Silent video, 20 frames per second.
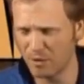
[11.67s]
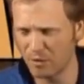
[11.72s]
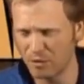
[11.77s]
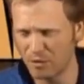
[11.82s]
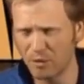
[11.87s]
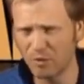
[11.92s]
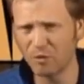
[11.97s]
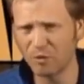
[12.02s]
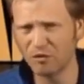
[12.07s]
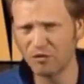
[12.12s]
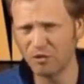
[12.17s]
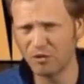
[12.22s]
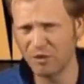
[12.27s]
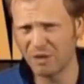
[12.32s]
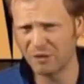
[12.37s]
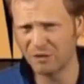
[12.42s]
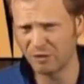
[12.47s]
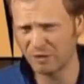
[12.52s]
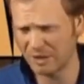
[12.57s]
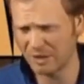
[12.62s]
shot a
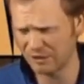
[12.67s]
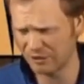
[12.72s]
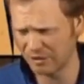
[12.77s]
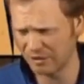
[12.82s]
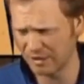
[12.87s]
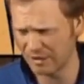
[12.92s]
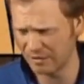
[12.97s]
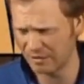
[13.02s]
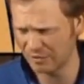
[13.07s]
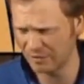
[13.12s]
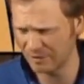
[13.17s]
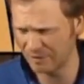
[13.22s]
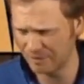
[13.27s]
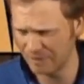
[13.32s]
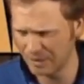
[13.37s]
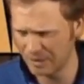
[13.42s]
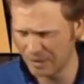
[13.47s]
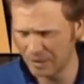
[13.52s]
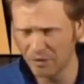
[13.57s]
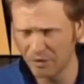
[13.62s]
video for Match
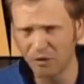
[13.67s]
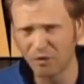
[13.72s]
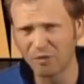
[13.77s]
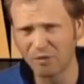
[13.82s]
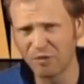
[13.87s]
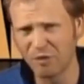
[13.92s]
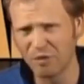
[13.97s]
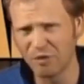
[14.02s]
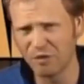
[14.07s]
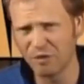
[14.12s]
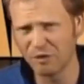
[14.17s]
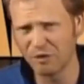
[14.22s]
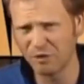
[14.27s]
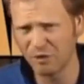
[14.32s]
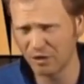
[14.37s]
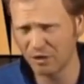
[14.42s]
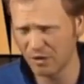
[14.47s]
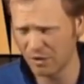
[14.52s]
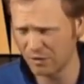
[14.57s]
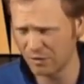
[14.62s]
Fishing magazine on
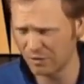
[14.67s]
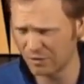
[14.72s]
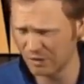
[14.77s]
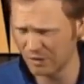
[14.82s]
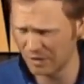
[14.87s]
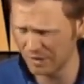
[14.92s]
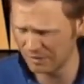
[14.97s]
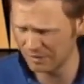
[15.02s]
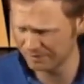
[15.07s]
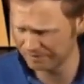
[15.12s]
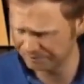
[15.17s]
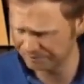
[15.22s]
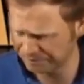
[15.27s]
how to elasticate a